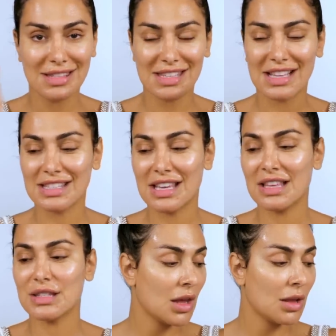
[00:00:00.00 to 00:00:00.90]
sinks like
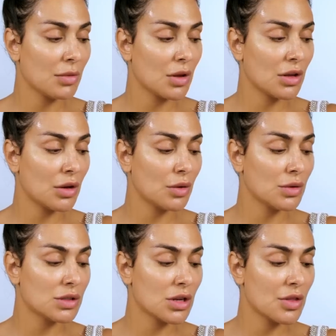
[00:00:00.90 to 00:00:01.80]
this. And I'm gonna go
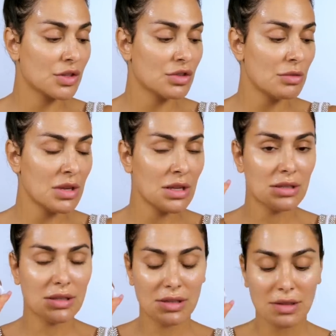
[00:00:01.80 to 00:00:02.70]
start this treatment.
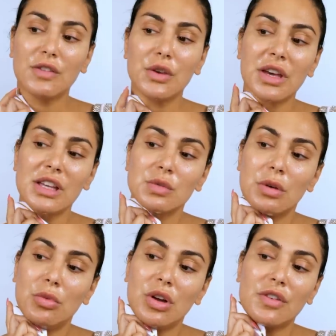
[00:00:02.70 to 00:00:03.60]
If you guys
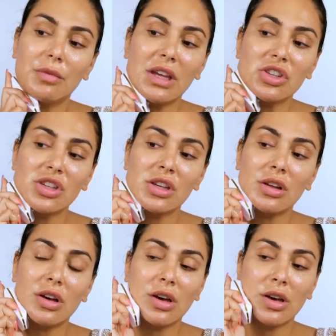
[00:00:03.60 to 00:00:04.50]
want more information
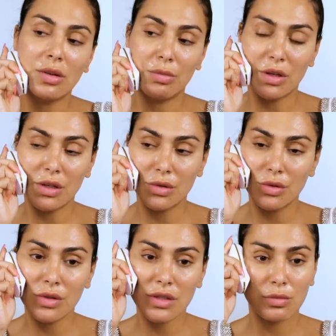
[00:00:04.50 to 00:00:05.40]
on beauty
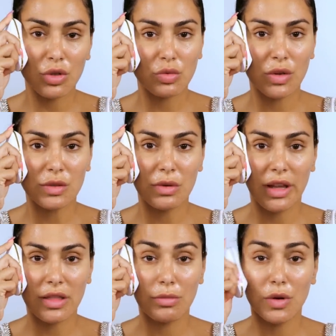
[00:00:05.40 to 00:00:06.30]
tools and which ones we
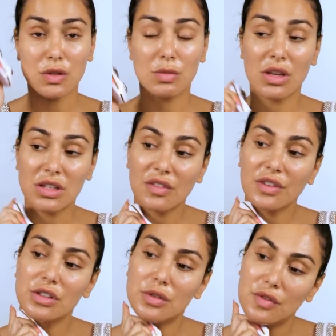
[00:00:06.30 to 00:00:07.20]
like the most, we could
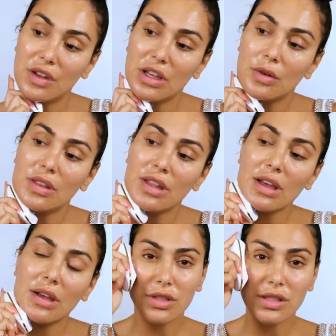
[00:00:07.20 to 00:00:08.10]
definitely do a video on
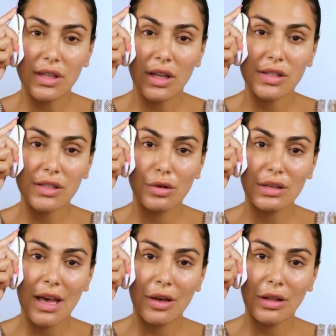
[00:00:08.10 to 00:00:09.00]
that. Just let us know
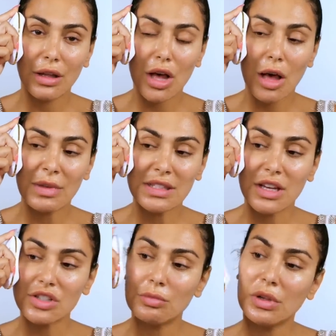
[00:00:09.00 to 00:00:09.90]
down in the comment
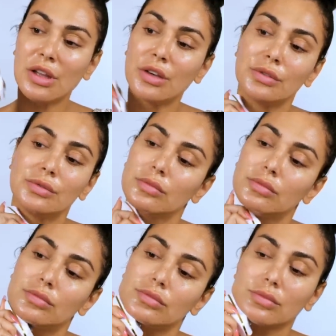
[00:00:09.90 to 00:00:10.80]
section below.
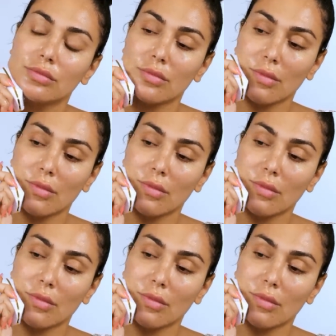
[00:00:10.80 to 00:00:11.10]
This particular